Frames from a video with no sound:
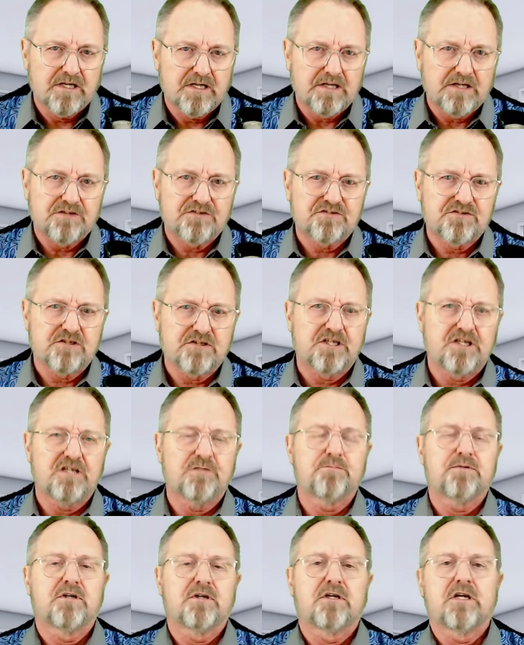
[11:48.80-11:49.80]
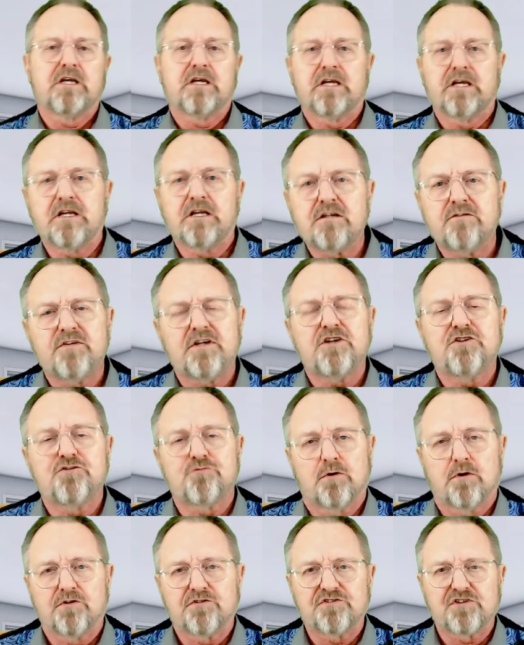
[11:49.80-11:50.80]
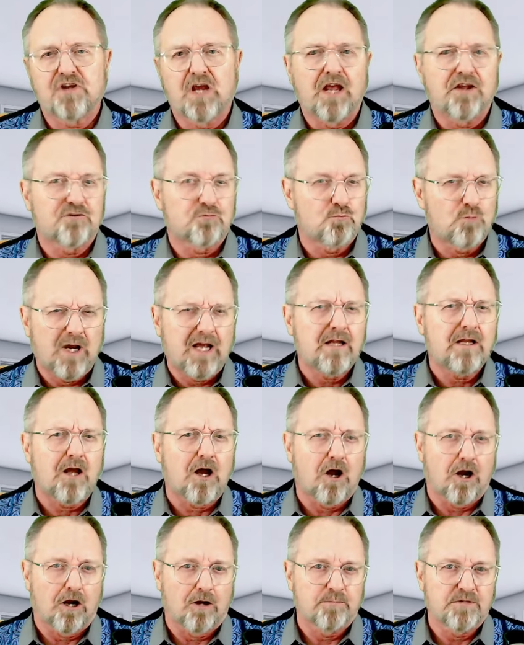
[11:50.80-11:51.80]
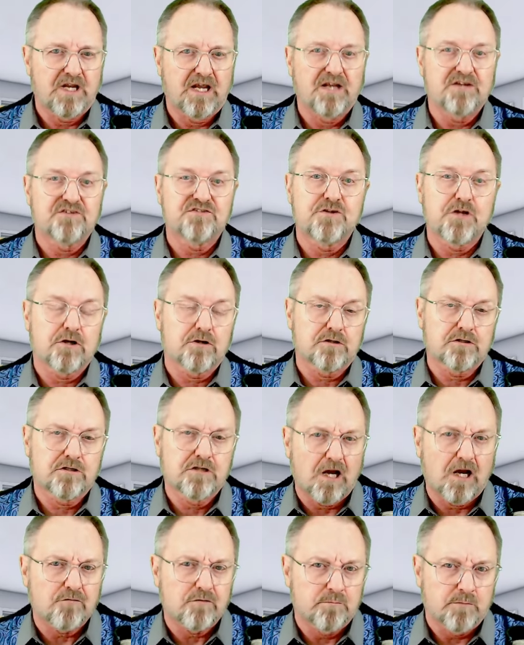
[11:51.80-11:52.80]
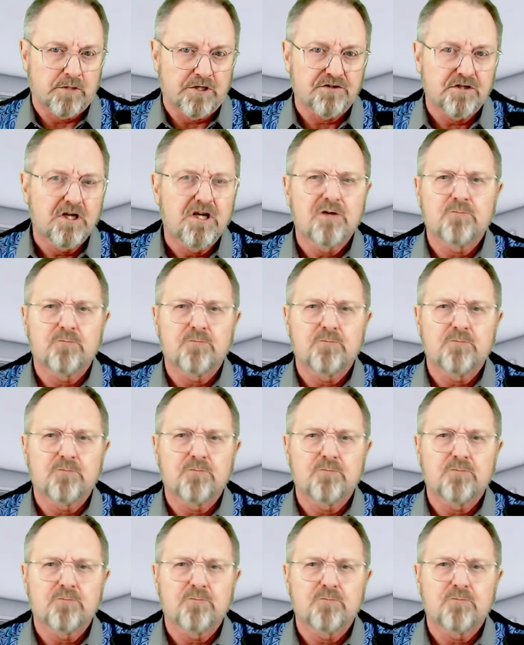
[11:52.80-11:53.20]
is to keep individuals as well armed as their government